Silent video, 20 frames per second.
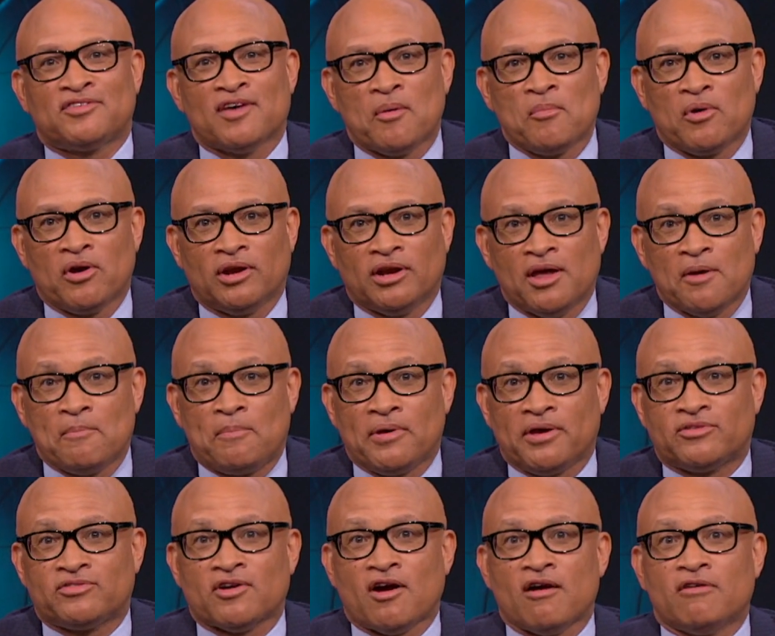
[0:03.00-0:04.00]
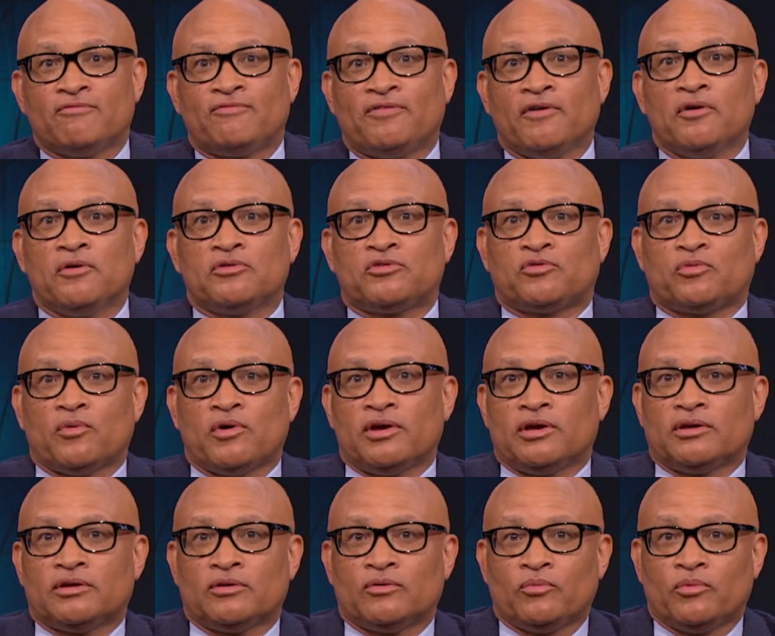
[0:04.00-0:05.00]
Summer Olympics are in full
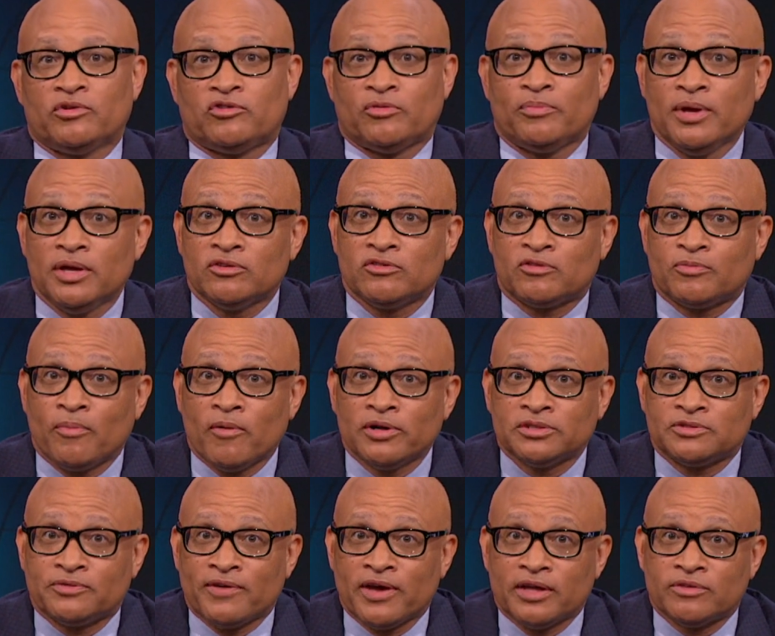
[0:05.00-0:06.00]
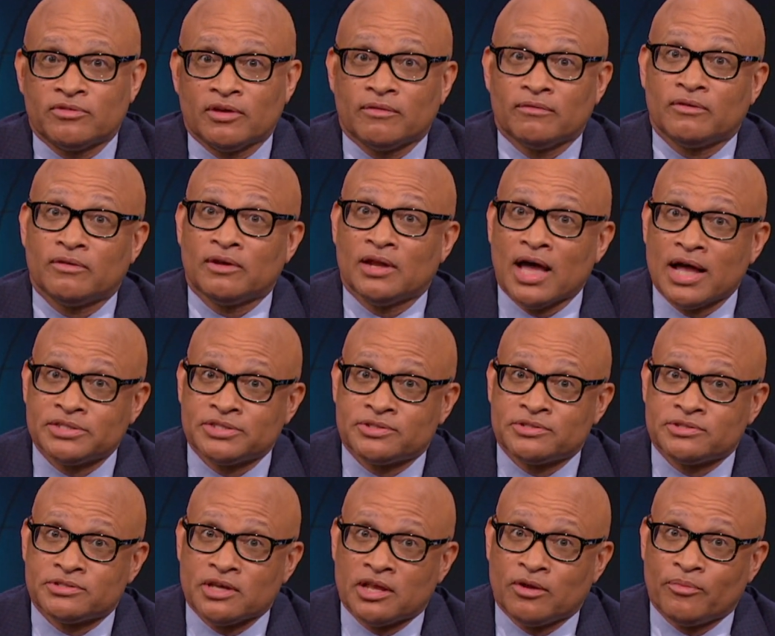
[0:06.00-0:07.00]
swing, which means sports fans have
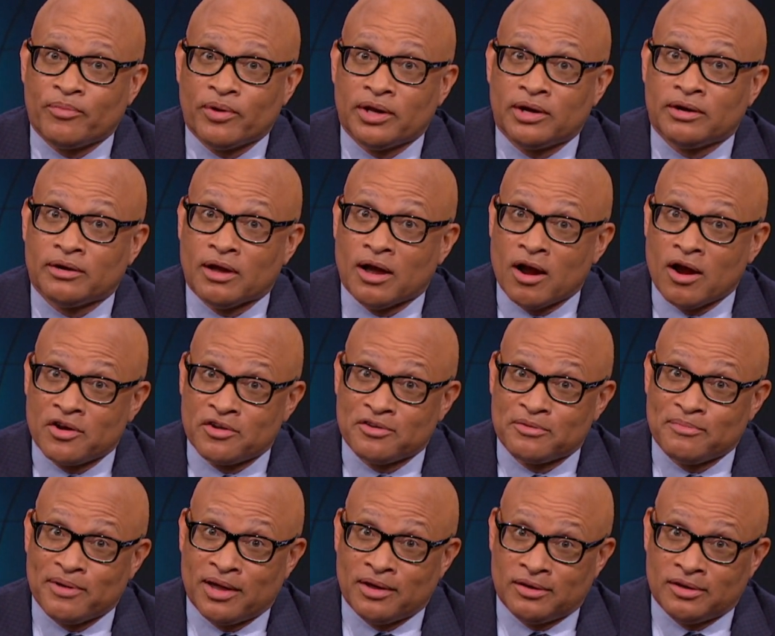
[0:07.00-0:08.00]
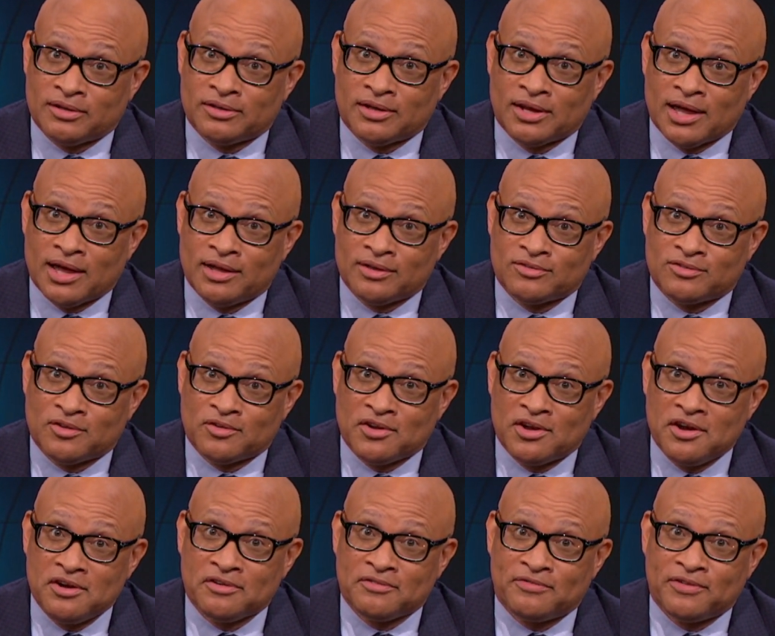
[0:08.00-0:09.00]
lots to celebrate and argue about online.
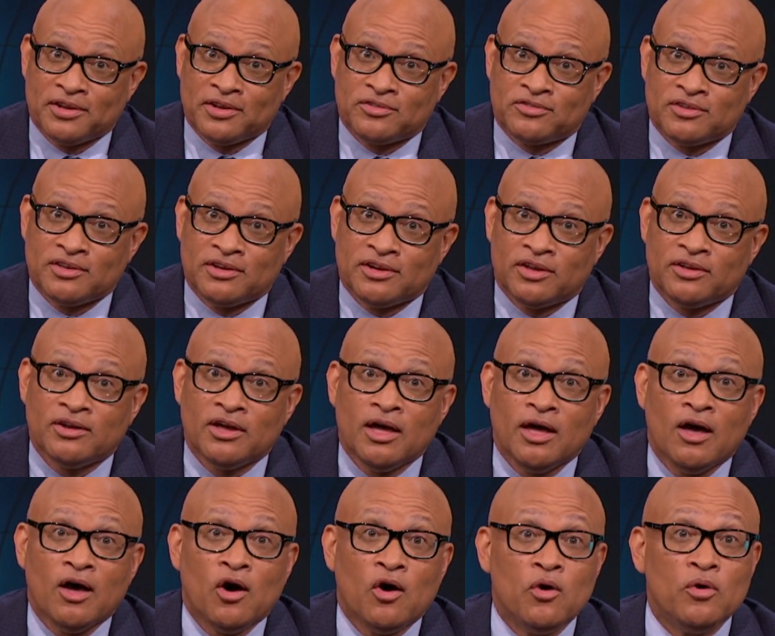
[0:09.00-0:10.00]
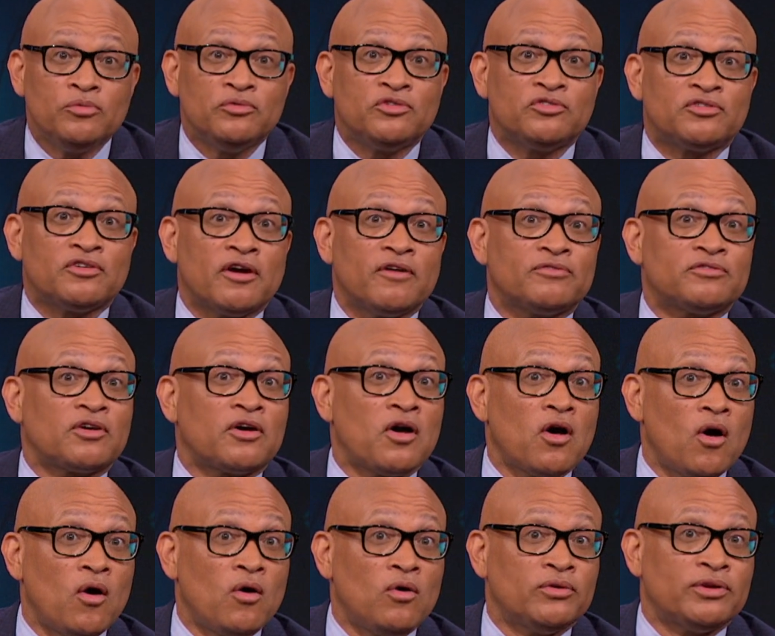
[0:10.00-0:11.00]
So here to fill us in on who deserves
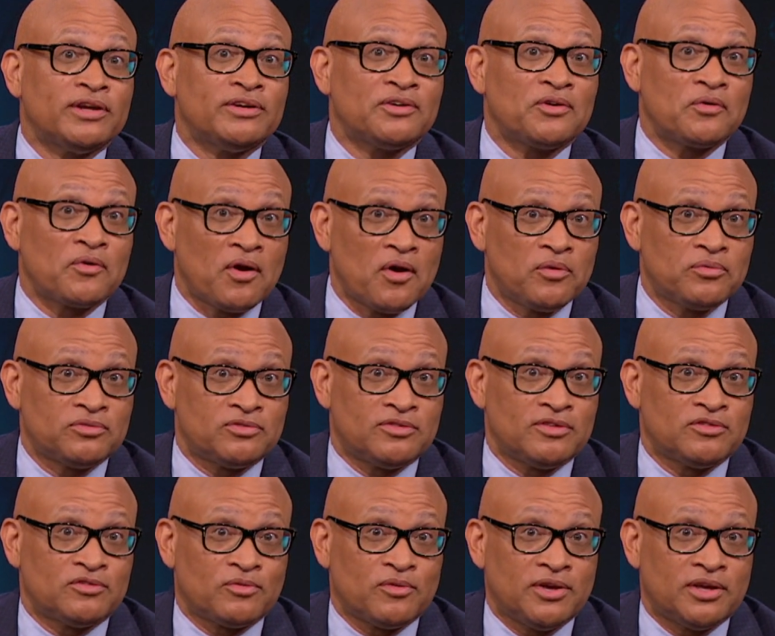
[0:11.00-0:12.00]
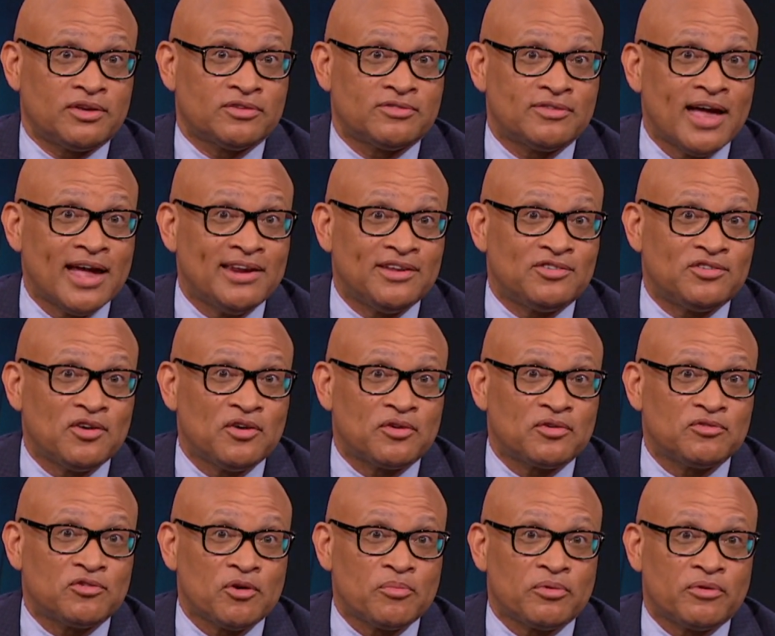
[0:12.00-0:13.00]
gold and groans this week is Nightly
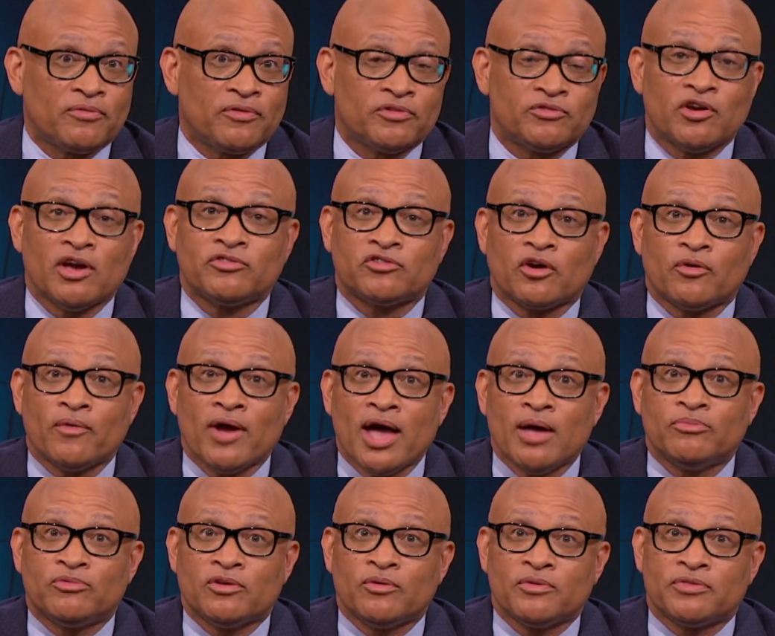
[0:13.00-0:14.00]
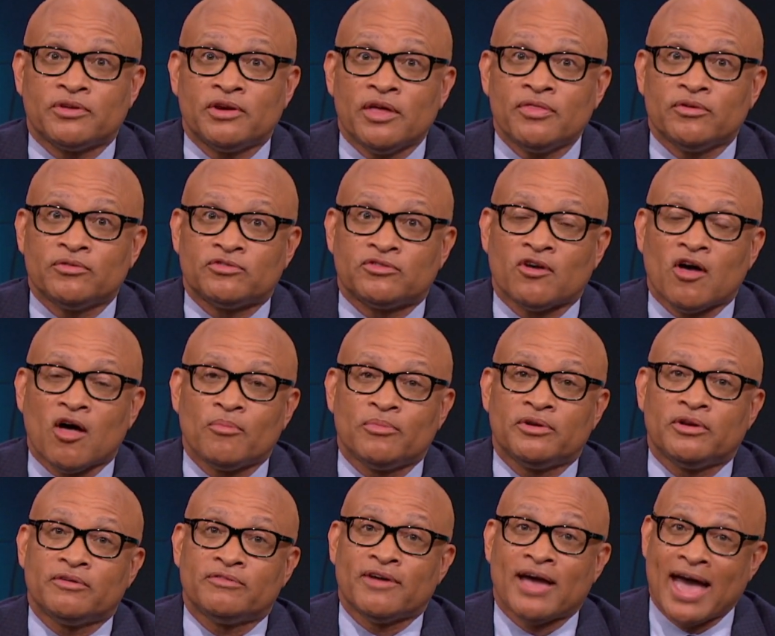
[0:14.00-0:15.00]
Show contributor Franchesca Ramsey with another
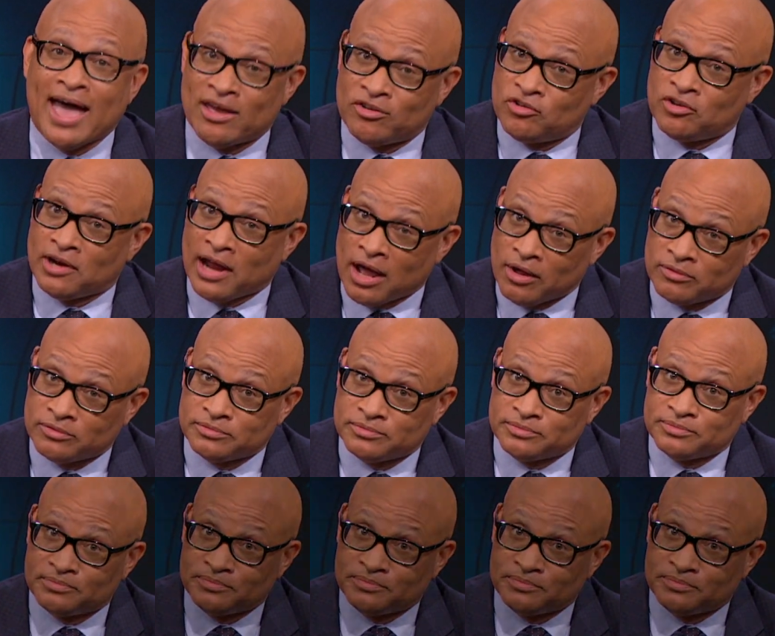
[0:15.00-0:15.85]
installment of Hash It Out.